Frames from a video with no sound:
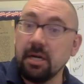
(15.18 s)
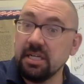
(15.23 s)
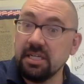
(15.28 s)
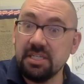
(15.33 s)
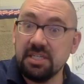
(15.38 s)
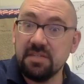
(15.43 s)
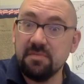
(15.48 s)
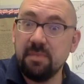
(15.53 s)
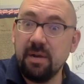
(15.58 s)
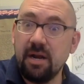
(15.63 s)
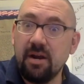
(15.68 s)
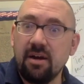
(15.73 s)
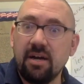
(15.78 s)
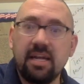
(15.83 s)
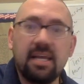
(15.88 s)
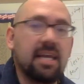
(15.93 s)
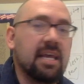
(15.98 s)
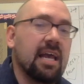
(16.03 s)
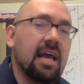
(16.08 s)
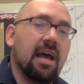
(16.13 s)

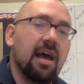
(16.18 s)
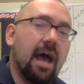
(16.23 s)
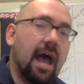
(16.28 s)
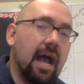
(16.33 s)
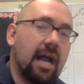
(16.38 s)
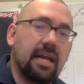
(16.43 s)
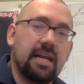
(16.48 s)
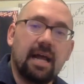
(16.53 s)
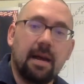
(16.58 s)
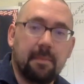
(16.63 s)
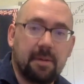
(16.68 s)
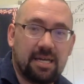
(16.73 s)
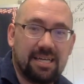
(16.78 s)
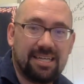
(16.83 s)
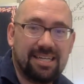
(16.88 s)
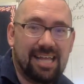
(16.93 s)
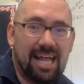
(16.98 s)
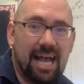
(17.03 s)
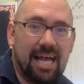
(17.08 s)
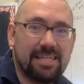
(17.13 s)
disparity, economic
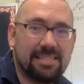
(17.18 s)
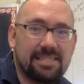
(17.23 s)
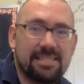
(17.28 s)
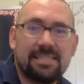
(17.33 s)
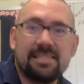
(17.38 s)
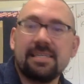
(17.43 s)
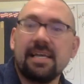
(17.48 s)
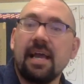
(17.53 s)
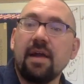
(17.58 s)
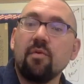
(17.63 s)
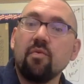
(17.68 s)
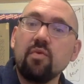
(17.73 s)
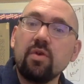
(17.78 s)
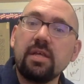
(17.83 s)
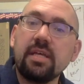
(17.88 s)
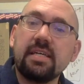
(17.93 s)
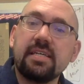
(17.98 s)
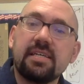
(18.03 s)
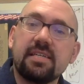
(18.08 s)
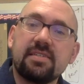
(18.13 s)
classes. It
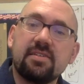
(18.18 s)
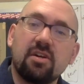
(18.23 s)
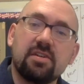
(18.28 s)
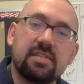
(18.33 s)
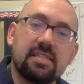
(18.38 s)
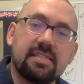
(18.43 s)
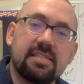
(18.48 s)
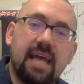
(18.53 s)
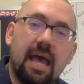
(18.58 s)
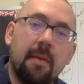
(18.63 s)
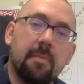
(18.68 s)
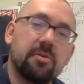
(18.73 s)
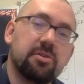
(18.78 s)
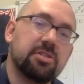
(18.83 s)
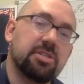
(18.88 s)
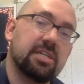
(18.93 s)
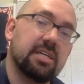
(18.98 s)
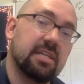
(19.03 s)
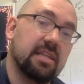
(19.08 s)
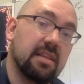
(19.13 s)
really starts
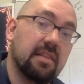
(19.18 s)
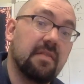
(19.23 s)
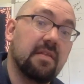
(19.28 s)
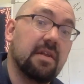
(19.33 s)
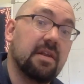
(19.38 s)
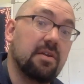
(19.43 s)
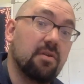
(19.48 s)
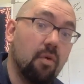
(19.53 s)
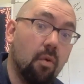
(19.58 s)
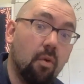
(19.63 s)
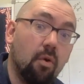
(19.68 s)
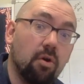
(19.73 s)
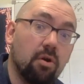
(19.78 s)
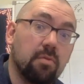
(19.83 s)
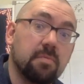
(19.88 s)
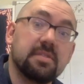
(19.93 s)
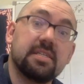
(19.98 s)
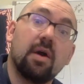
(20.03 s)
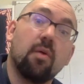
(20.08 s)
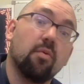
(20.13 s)
establishing the
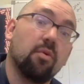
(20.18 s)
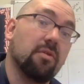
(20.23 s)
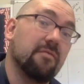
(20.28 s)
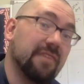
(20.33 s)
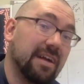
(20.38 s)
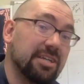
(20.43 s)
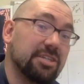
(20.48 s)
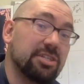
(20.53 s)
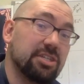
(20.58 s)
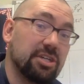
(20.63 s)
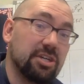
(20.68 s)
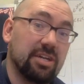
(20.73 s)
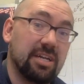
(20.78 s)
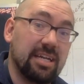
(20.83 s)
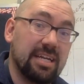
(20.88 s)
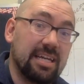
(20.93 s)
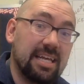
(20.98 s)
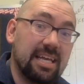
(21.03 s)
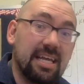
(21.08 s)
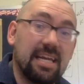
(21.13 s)
norms that we're eventually going
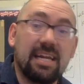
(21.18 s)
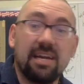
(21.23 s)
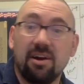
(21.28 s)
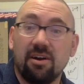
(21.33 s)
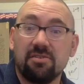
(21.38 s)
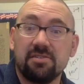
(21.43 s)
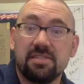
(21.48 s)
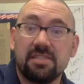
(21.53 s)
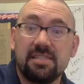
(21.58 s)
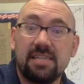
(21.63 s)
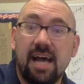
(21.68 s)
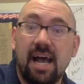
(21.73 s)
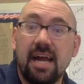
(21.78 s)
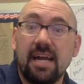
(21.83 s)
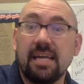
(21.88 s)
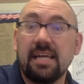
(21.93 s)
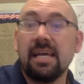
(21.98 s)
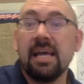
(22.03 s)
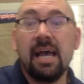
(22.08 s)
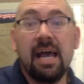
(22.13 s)
to need in our
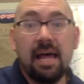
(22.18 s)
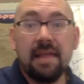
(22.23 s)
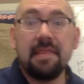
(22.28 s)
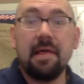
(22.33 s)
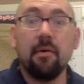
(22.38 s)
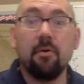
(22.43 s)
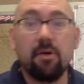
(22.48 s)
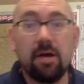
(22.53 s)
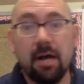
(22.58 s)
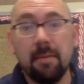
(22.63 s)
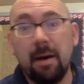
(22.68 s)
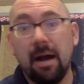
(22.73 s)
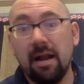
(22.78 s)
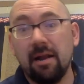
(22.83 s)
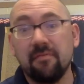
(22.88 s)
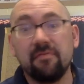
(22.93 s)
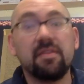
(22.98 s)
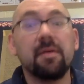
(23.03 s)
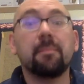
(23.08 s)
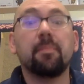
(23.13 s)
society that will come out
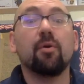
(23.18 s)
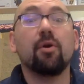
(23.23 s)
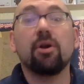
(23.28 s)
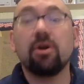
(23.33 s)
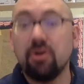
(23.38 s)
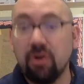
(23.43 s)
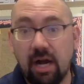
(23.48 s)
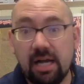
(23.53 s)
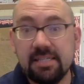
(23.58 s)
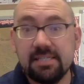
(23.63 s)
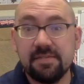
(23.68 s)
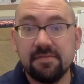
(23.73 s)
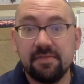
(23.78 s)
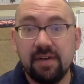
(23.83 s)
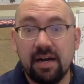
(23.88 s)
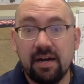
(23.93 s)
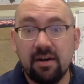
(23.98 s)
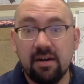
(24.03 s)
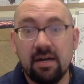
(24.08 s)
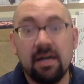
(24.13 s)
of the progressive
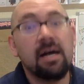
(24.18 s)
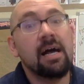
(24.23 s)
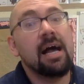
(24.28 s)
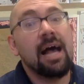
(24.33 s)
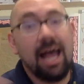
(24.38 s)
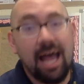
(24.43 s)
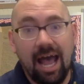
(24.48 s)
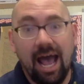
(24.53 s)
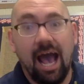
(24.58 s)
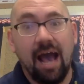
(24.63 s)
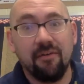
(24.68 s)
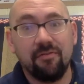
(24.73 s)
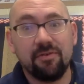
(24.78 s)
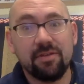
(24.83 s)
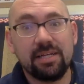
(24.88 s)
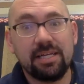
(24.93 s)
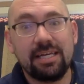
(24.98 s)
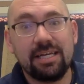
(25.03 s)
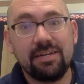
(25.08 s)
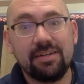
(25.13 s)
era after
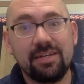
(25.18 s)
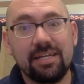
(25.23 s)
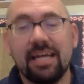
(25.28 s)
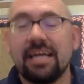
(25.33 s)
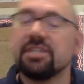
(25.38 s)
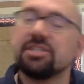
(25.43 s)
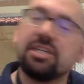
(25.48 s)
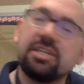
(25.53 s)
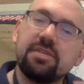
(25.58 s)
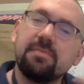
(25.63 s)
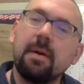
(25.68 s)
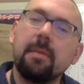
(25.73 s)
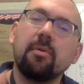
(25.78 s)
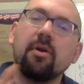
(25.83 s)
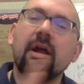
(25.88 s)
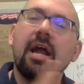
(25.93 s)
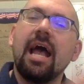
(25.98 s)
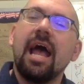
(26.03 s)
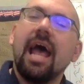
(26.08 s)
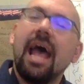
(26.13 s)
the Gilded Age. Because
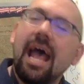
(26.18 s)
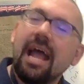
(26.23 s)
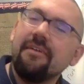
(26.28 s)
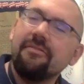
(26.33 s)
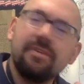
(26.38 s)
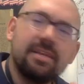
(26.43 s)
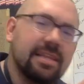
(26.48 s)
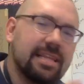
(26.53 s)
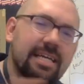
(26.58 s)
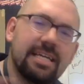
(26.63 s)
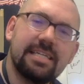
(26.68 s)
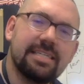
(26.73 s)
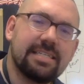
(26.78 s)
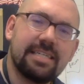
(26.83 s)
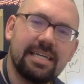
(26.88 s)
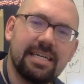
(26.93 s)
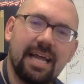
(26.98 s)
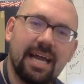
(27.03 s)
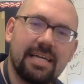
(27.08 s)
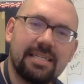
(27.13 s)
remember, everything is
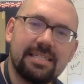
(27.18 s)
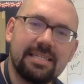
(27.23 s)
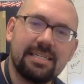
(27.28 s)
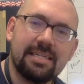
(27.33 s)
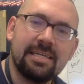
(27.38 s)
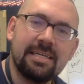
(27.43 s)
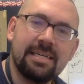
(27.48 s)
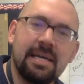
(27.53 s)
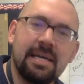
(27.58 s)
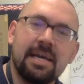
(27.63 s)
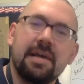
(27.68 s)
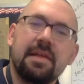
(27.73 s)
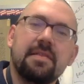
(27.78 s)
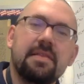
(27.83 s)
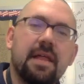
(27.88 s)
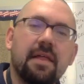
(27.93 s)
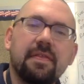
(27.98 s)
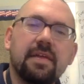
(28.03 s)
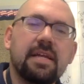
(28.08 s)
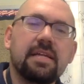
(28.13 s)
connected.
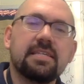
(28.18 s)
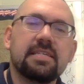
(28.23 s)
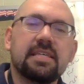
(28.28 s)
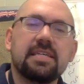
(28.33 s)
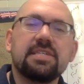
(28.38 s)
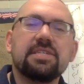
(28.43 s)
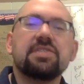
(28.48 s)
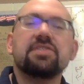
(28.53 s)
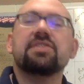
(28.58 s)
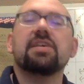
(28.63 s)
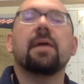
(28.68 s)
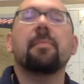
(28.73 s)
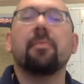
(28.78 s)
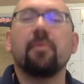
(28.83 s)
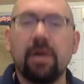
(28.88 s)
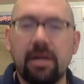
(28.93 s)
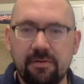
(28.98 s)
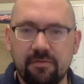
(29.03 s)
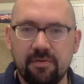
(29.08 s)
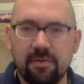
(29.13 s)
Nothing is
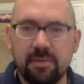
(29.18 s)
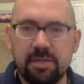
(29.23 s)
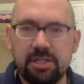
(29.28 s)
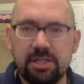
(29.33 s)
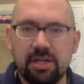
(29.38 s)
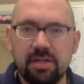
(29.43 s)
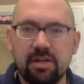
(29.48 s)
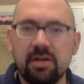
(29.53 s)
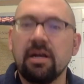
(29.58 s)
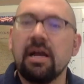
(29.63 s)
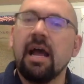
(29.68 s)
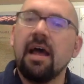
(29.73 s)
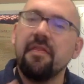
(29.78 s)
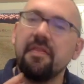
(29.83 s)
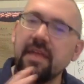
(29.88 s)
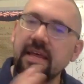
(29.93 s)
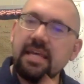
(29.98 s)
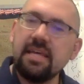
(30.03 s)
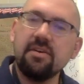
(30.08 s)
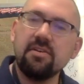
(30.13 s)
separated from each other.
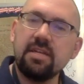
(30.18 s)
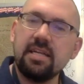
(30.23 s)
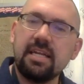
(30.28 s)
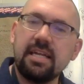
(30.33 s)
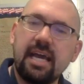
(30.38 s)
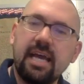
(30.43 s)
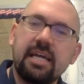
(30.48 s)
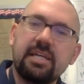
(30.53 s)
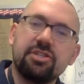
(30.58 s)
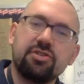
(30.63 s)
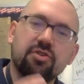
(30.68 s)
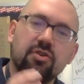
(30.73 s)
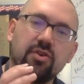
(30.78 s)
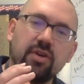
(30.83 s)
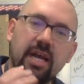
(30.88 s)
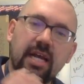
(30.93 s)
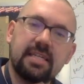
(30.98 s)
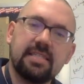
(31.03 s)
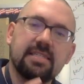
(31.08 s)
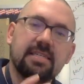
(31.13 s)
The Gilded Age
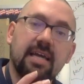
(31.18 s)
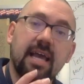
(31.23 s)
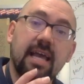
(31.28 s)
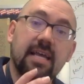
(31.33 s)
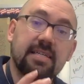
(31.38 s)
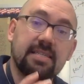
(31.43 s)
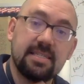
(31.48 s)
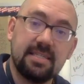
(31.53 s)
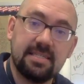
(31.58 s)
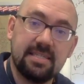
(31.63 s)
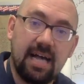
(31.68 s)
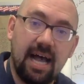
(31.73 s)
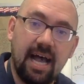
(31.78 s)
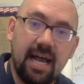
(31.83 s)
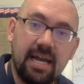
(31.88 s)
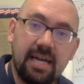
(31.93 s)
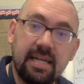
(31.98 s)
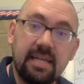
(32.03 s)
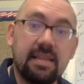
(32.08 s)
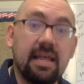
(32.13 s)
creates a
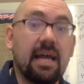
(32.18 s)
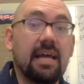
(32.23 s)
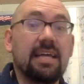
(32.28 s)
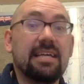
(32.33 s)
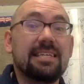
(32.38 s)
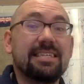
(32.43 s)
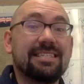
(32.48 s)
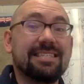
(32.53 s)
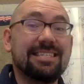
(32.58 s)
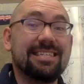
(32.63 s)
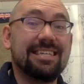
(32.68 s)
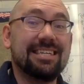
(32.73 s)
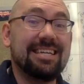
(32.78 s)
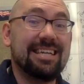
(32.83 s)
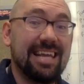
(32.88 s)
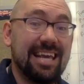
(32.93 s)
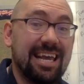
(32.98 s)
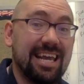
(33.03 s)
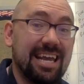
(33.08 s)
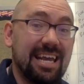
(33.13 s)
society that is in
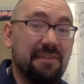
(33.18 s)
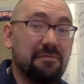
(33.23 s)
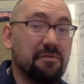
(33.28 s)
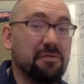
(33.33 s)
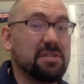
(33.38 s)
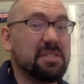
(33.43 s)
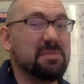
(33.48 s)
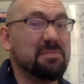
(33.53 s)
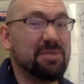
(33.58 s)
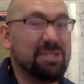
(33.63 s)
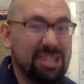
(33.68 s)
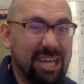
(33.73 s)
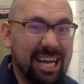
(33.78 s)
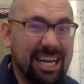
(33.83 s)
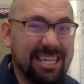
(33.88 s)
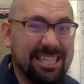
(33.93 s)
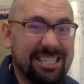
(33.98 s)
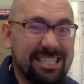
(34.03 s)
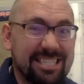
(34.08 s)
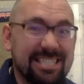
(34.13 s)
need for some
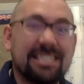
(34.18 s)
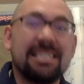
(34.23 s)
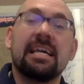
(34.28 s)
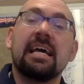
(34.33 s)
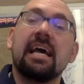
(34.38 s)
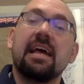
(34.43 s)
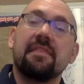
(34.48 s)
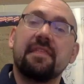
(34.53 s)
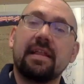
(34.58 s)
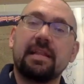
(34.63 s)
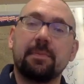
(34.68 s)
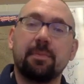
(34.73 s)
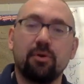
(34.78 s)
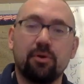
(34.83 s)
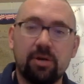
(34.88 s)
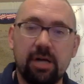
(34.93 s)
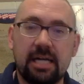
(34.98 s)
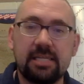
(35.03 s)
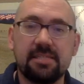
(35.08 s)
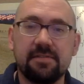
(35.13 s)
changes that the
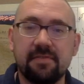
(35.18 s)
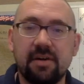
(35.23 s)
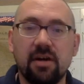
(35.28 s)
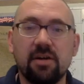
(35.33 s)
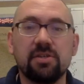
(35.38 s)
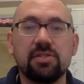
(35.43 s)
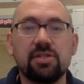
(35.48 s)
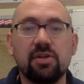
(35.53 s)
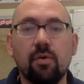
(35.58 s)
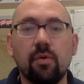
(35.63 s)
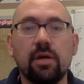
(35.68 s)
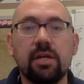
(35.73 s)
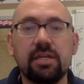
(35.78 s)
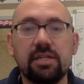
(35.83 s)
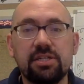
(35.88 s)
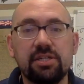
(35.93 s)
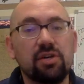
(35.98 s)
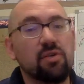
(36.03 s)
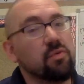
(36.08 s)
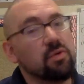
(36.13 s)
progressive era is going to
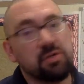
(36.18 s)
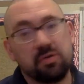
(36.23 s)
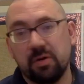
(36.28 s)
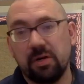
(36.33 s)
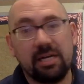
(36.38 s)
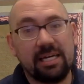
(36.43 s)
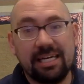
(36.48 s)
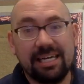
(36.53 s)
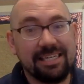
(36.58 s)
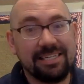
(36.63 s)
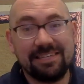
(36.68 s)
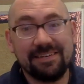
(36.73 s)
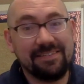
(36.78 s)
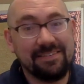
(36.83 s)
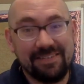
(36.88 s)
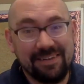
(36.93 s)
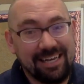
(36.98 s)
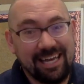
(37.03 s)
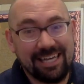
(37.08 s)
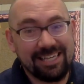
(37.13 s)
do, which we're going to get
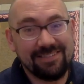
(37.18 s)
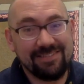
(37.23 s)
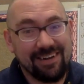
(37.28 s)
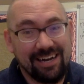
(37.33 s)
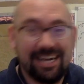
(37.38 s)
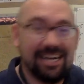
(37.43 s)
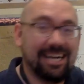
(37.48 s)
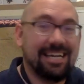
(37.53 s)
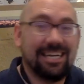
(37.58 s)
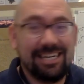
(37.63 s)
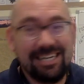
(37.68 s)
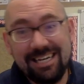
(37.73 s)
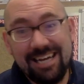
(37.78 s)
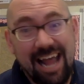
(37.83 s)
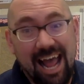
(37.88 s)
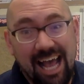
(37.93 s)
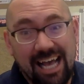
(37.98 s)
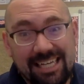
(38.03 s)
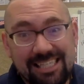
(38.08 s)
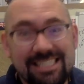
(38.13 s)
to, guess what,
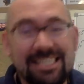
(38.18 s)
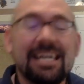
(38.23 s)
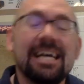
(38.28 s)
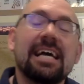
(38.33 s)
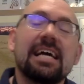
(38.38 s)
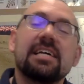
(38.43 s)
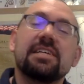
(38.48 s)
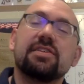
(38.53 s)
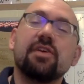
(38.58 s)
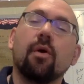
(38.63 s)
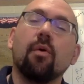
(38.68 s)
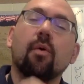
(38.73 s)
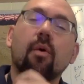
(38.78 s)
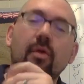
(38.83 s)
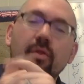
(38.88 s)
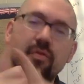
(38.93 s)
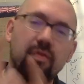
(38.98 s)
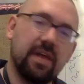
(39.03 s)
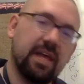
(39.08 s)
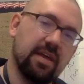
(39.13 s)
next. So,
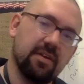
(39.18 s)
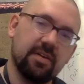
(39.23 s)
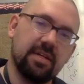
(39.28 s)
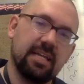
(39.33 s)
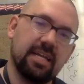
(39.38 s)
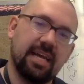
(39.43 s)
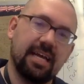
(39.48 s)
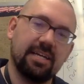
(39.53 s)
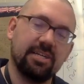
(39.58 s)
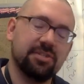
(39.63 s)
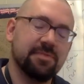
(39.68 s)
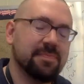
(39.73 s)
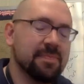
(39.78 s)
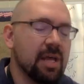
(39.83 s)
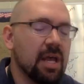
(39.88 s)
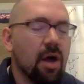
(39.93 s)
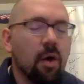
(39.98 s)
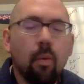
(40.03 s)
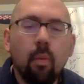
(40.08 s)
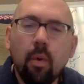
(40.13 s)
the Gilded Age.
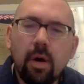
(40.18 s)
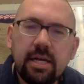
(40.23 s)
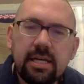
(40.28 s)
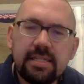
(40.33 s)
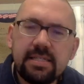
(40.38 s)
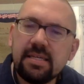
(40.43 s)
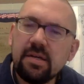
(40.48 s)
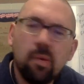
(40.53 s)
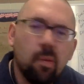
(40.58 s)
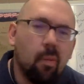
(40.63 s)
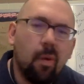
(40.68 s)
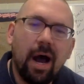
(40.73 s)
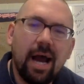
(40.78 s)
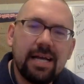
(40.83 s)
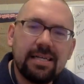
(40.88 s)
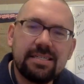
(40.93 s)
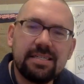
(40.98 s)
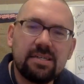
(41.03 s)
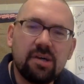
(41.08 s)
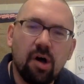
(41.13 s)
What is it? Why
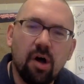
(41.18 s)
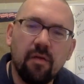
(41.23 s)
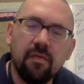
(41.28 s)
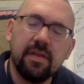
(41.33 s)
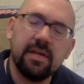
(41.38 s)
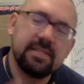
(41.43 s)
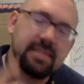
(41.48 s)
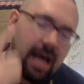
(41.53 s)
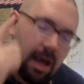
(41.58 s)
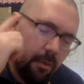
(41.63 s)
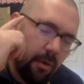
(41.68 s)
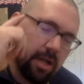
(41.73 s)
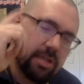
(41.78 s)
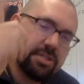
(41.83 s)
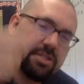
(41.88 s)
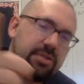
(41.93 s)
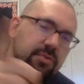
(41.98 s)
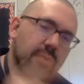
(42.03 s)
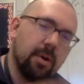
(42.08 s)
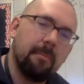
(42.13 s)
is it called this? I
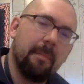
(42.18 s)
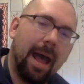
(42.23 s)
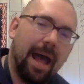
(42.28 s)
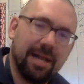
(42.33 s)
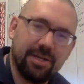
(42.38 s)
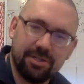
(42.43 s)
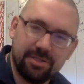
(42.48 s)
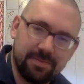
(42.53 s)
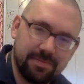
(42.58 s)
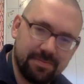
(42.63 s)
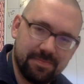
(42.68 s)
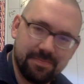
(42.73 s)
want you to imagine